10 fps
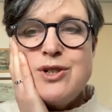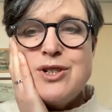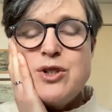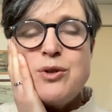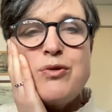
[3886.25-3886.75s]

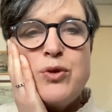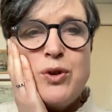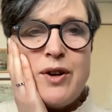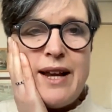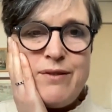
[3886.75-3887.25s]
to do a
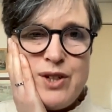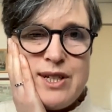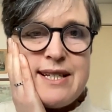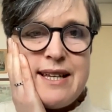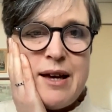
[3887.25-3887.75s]
full-on
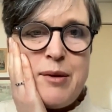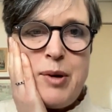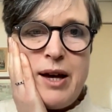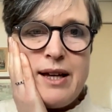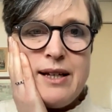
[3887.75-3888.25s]
advocacy
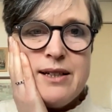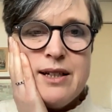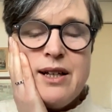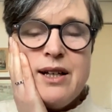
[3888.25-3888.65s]
campaign,